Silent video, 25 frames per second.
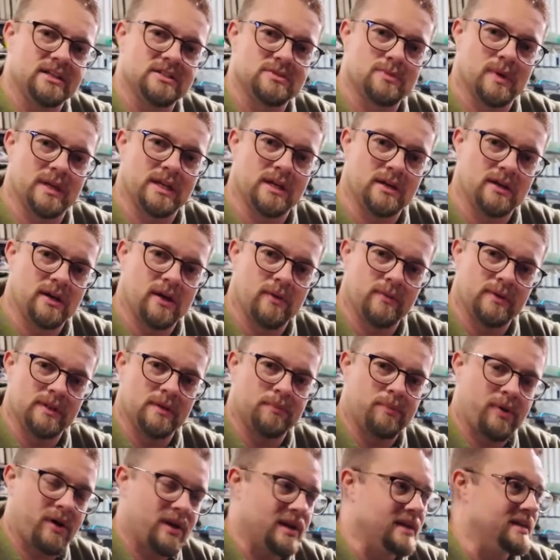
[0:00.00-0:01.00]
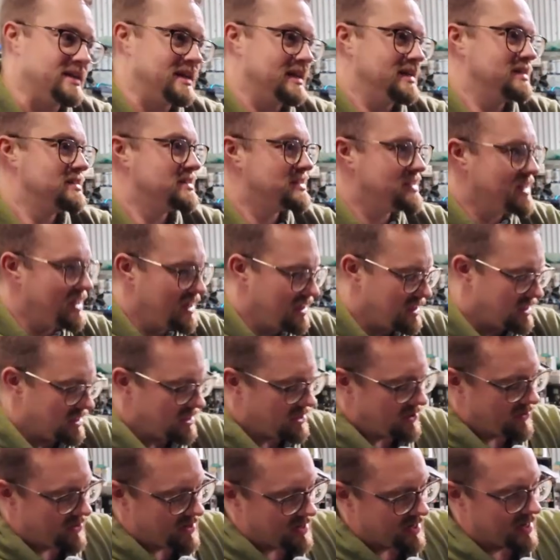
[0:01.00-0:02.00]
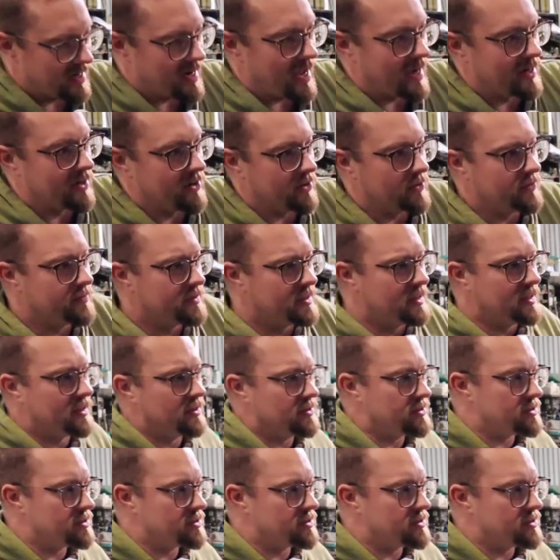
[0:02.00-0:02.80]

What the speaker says: because when you go with the poly disc, you go in at an angle.